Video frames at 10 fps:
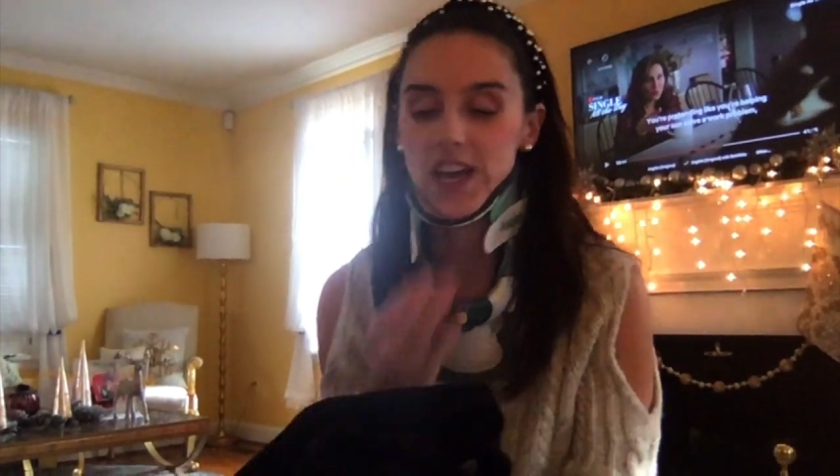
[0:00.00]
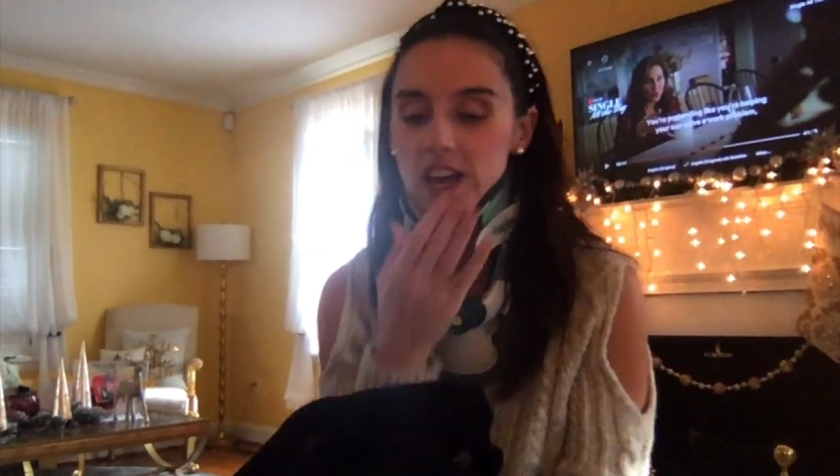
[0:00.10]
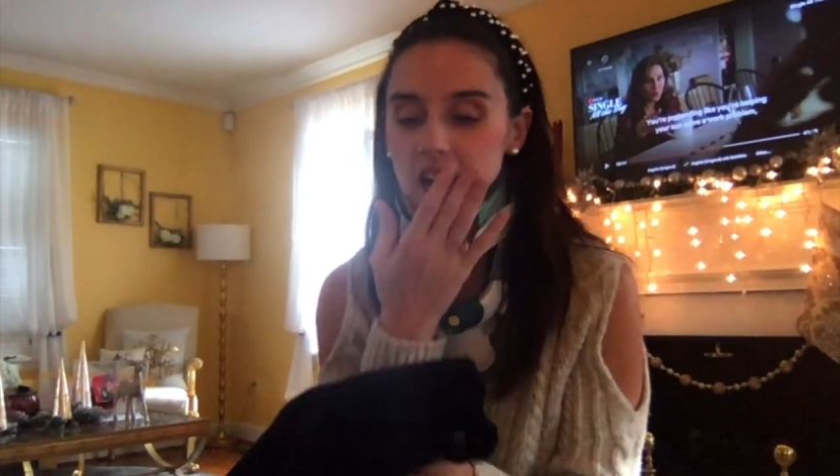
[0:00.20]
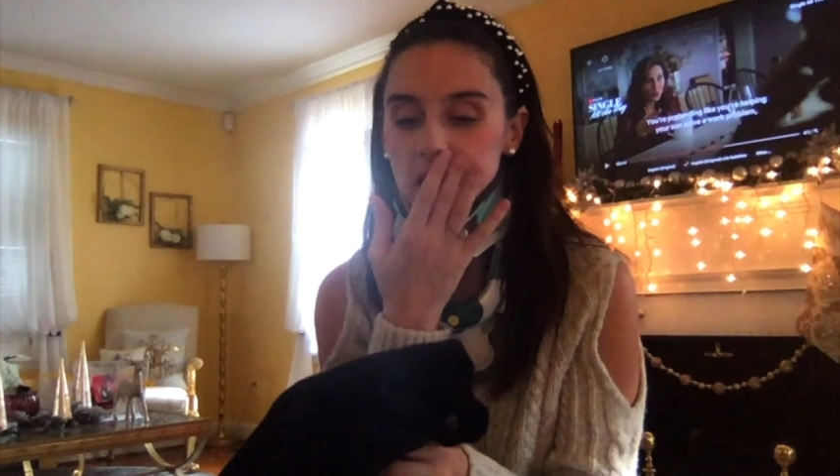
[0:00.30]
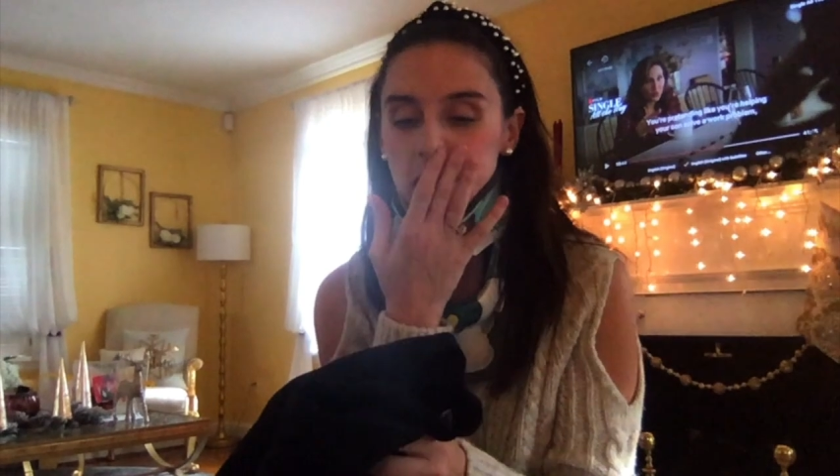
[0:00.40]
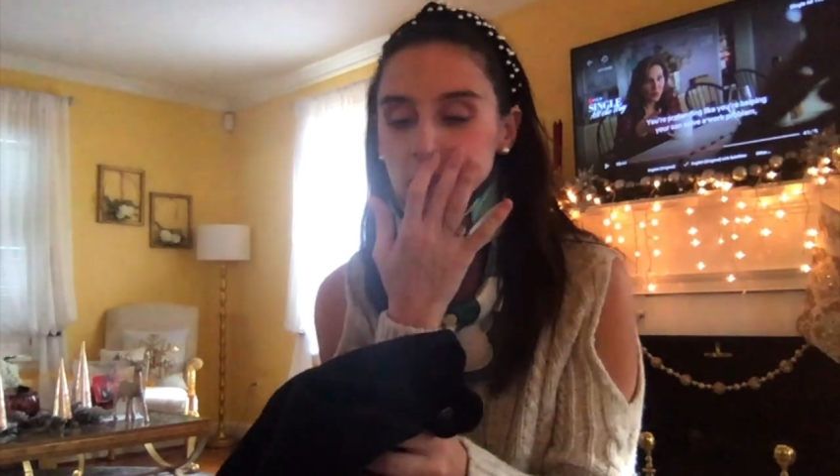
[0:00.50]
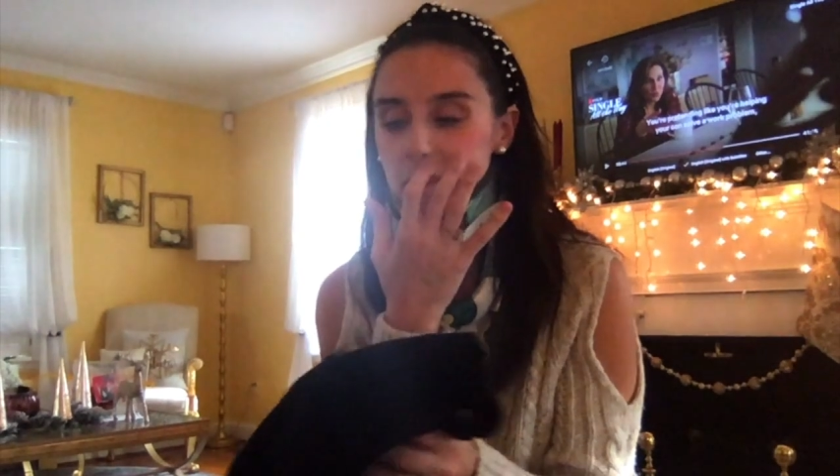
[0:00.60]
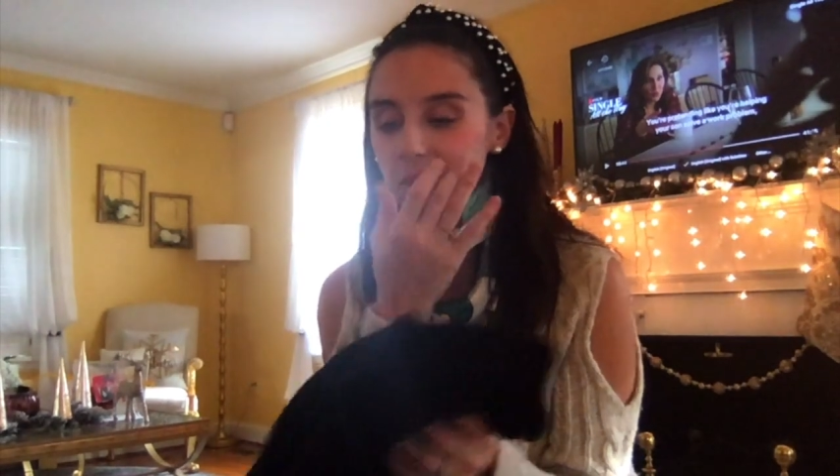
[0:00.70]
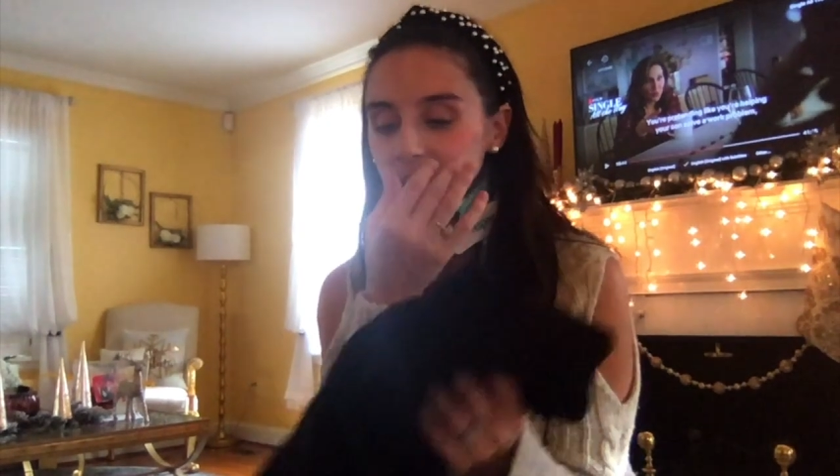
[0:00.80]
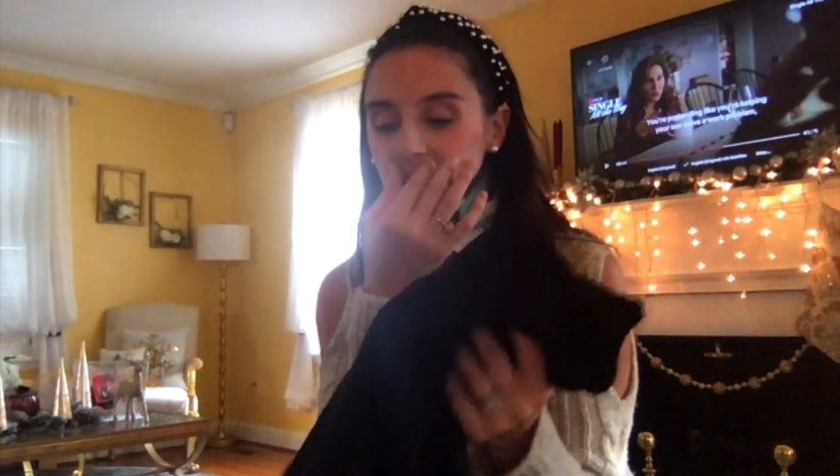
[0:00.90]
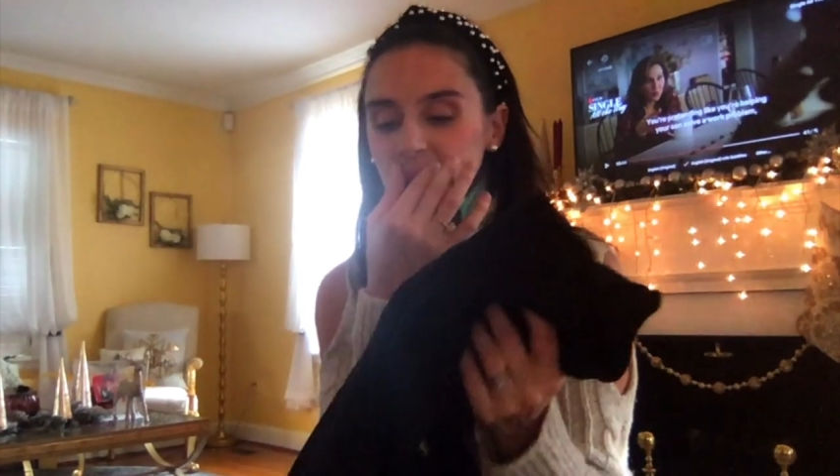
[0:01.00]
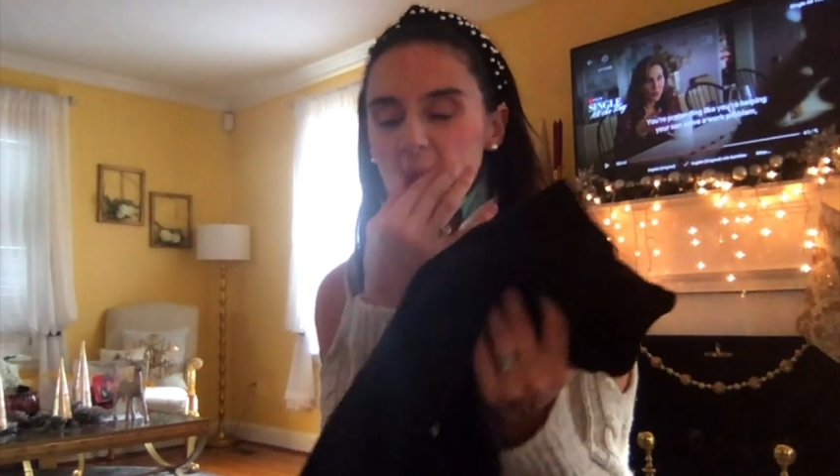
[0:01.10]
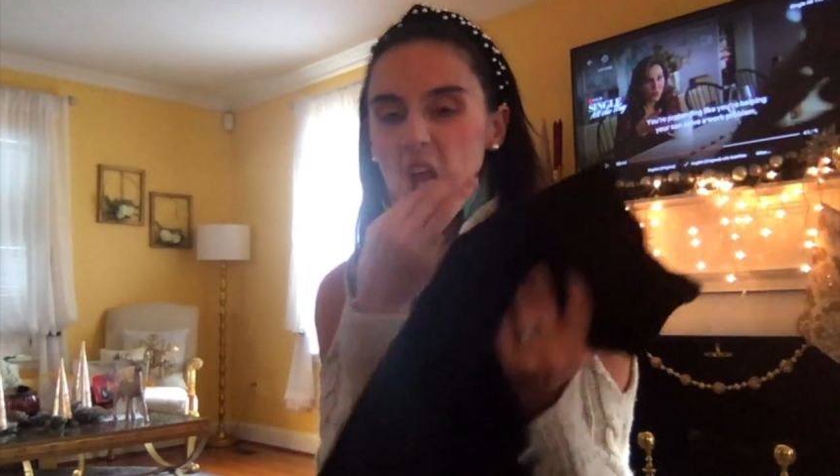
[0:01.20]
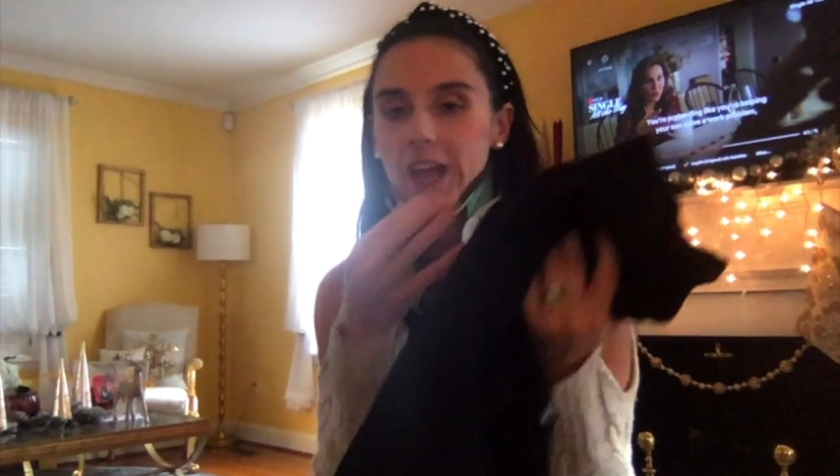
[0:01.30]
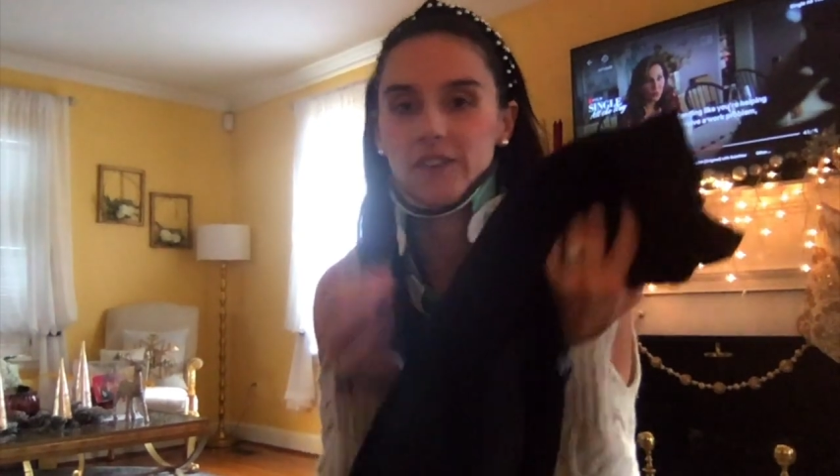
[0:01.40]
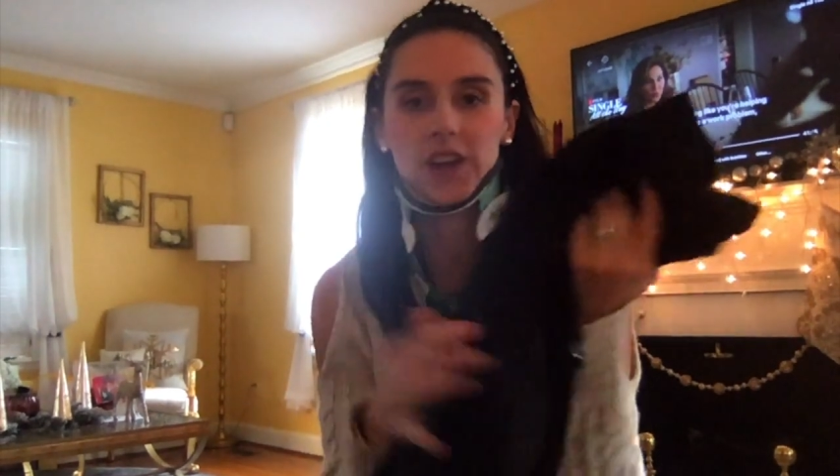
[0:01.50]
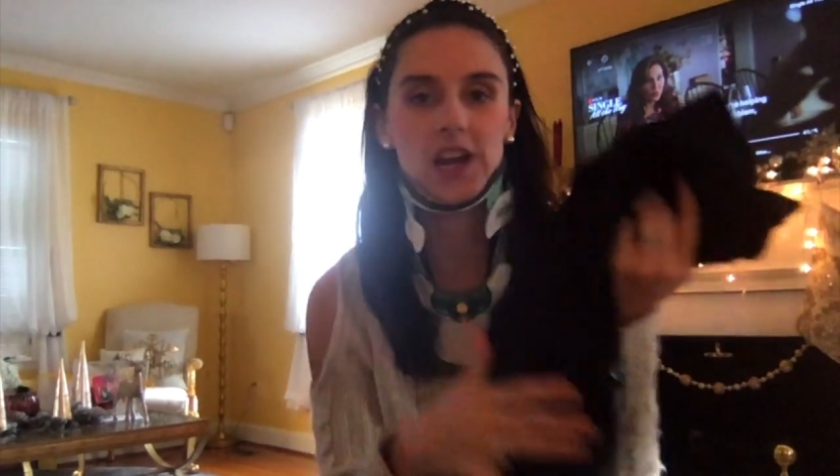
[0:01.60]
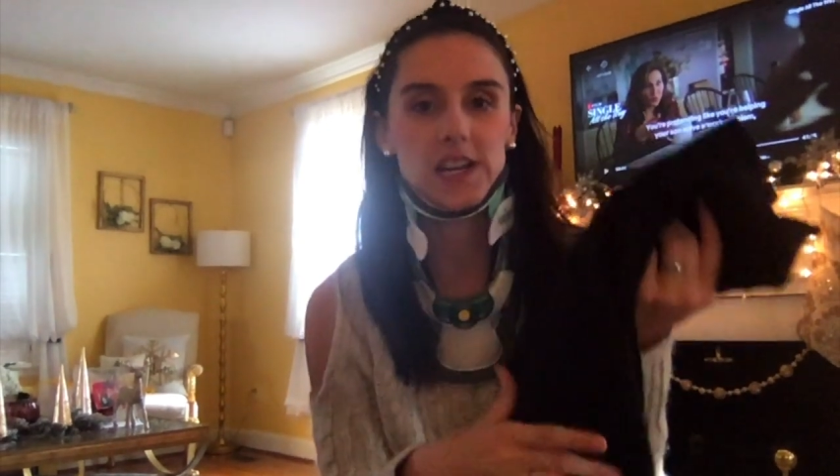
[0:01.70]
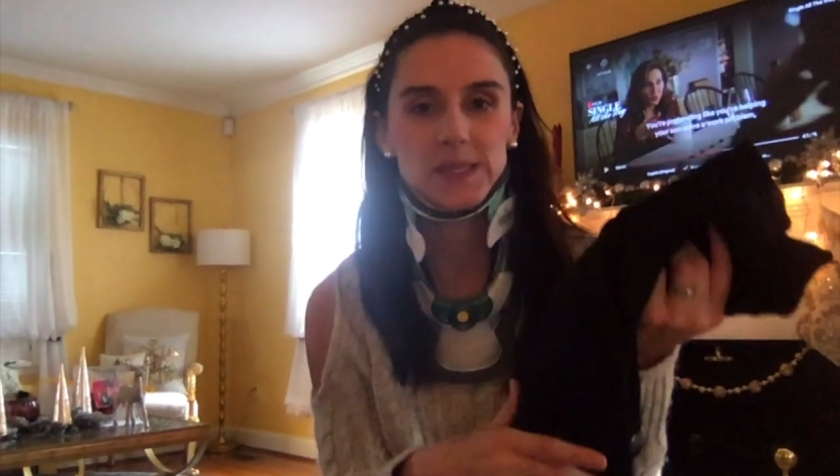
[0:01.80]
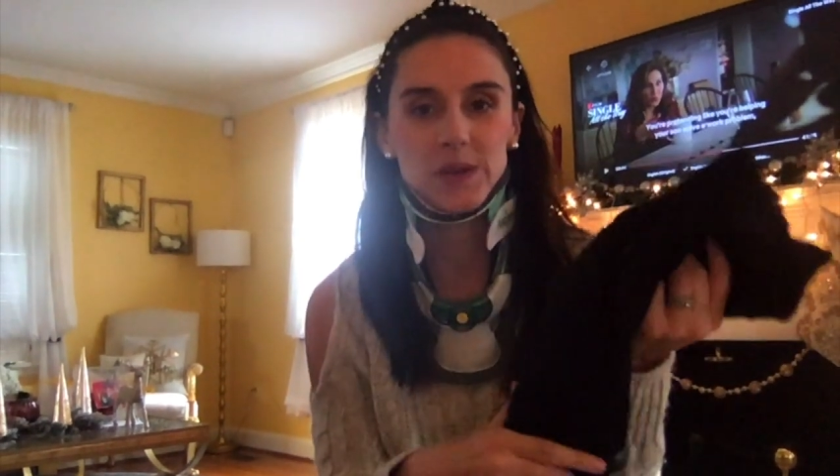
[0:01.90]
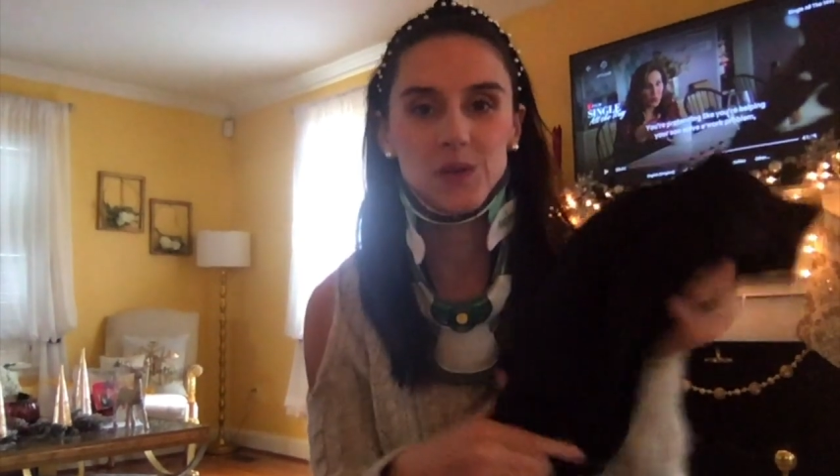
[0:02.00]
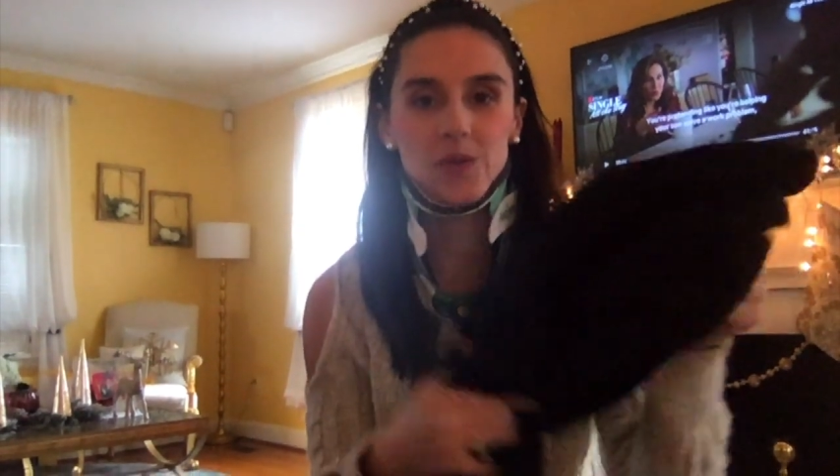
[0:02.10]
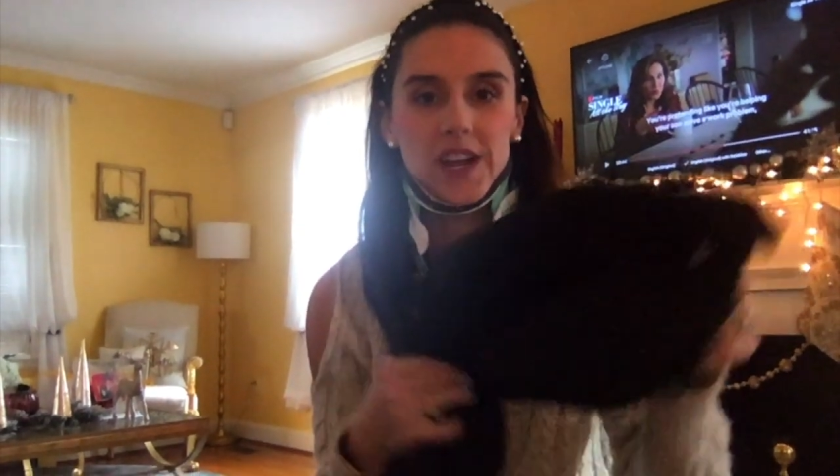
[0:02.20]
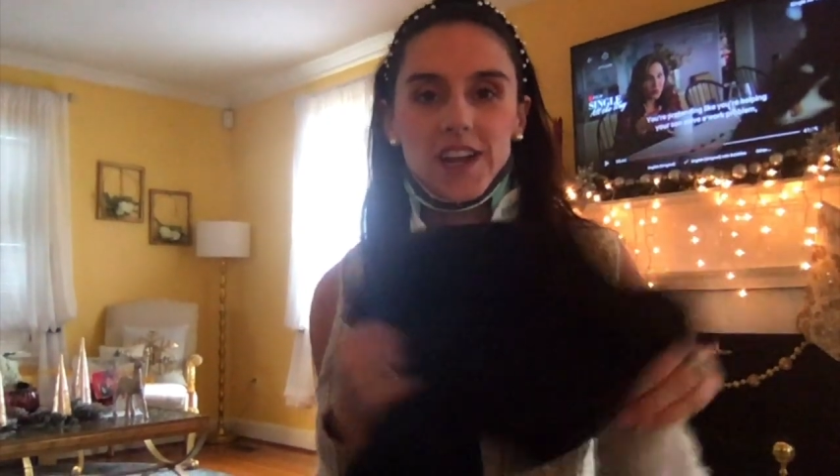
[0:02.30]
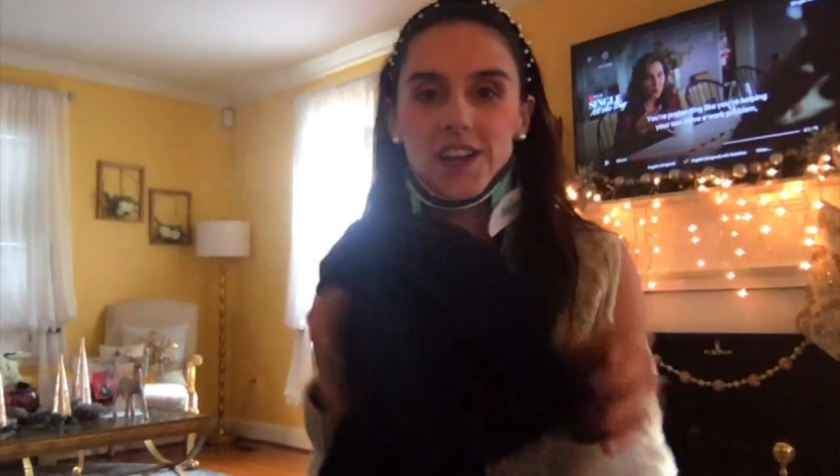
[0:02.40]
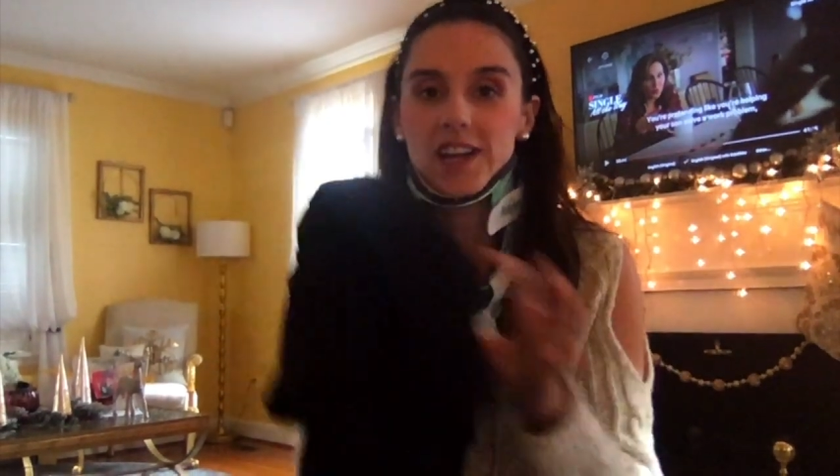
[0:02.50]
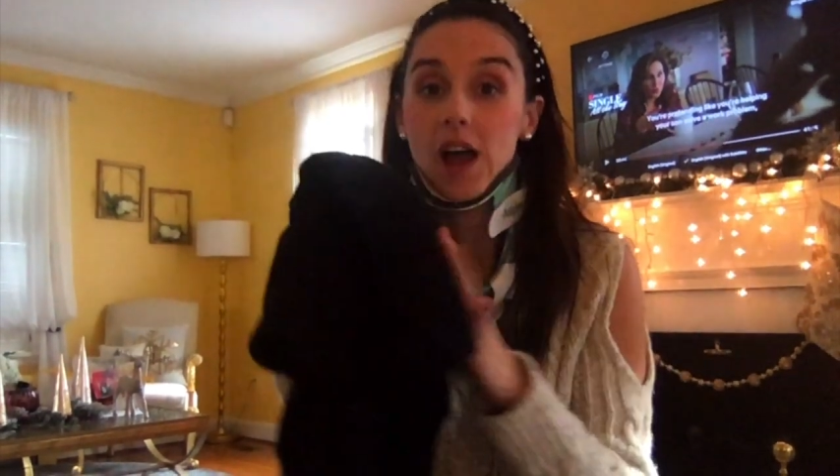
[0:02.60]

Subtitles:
For hospital wear.